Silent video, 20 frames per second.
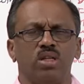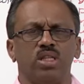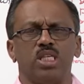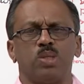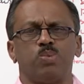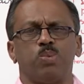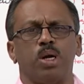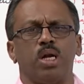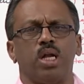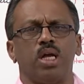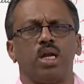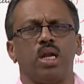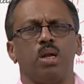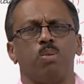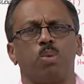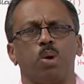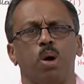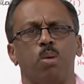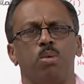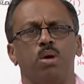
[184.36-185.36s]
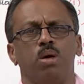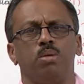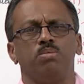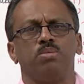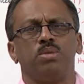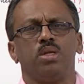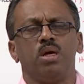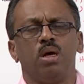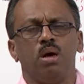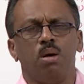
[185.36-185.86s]
this particular problem,
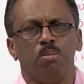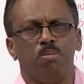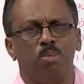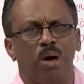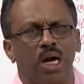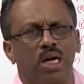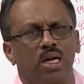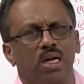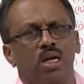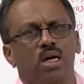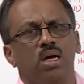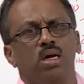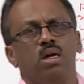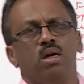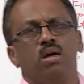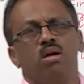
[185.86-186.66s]
but